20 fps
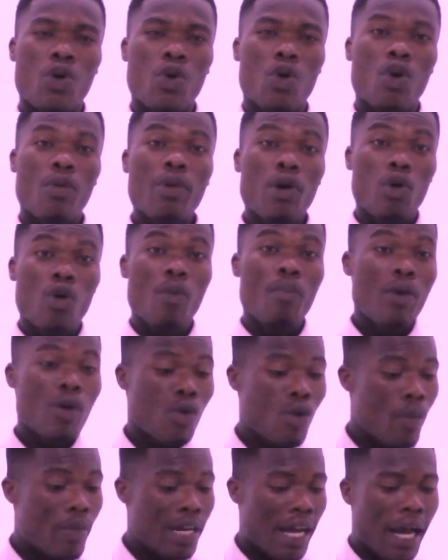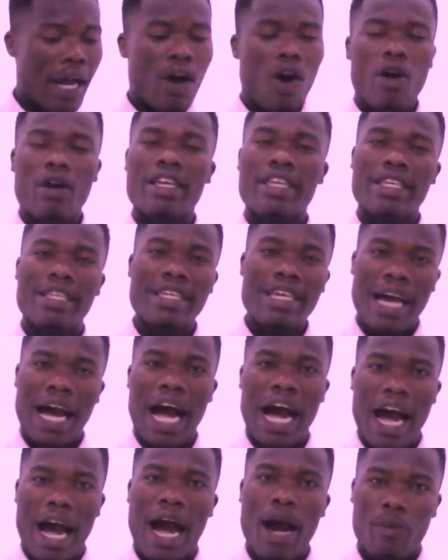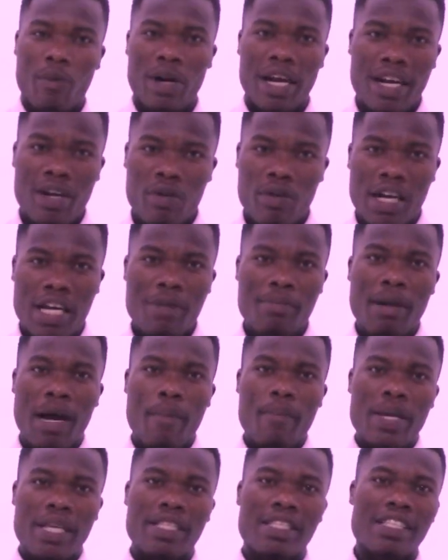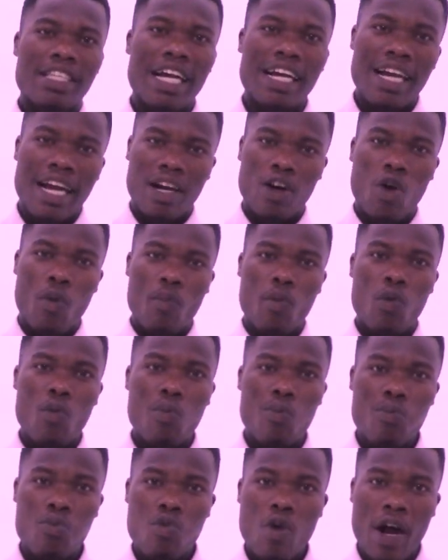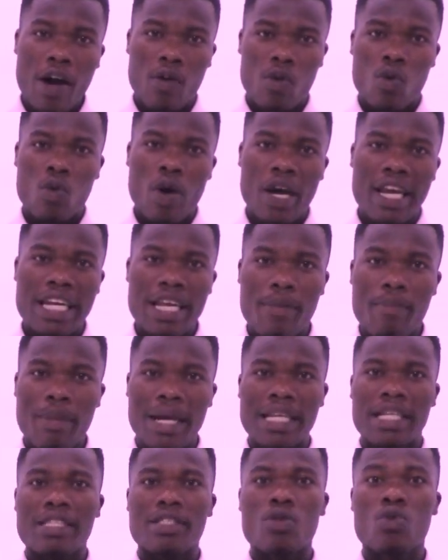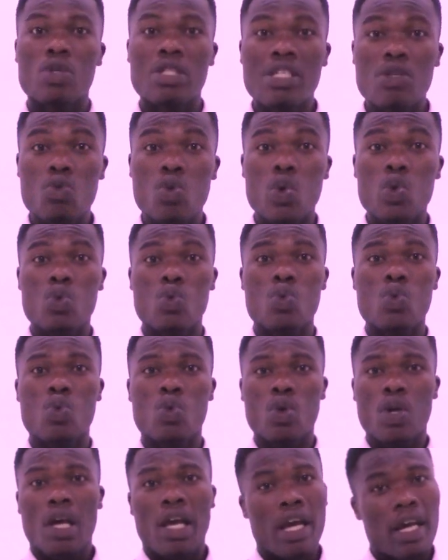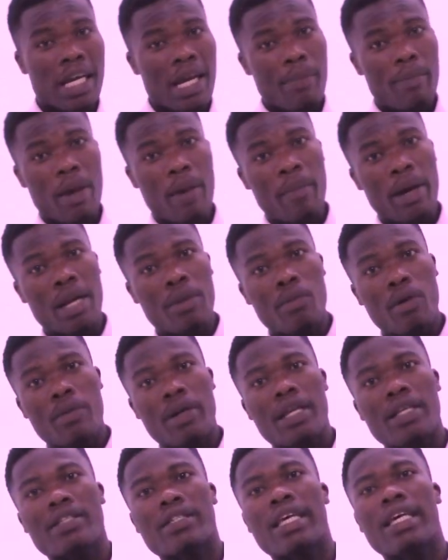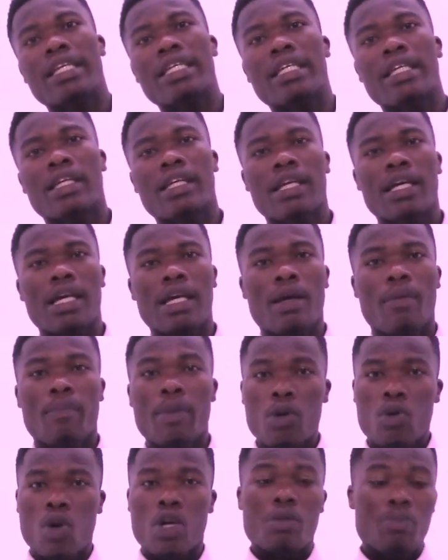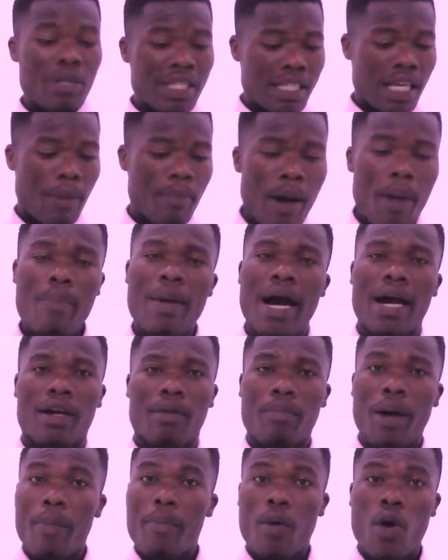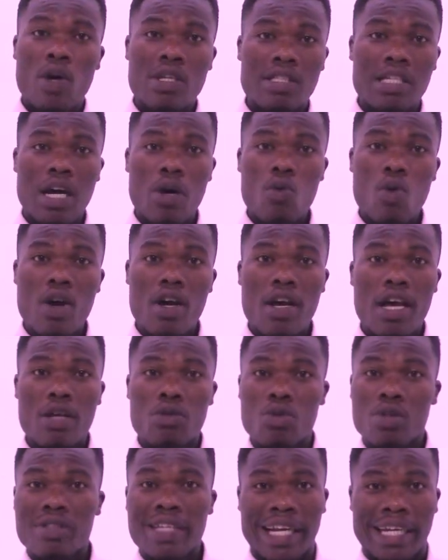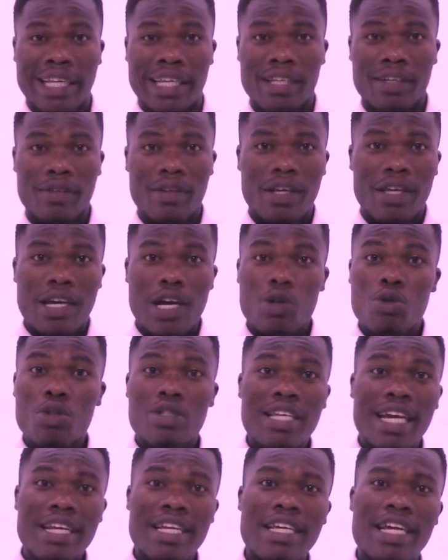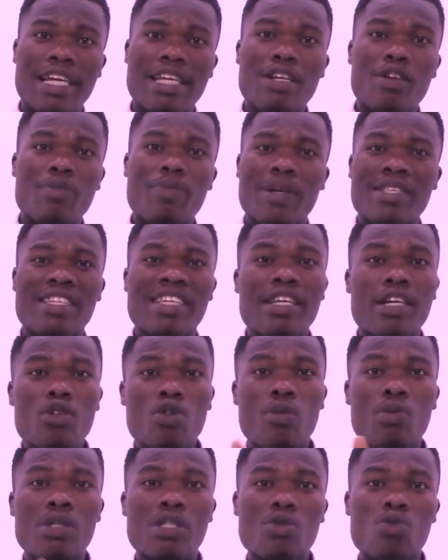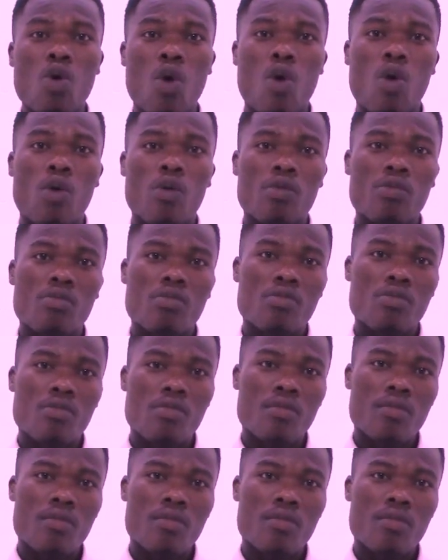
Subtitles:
Ubekumina or a crana mammy scaka come one at their manners of Jiko school, not bear money when they send it. Because Bisa Baba, Baba was somewhere as Sutani, any person you meet to all.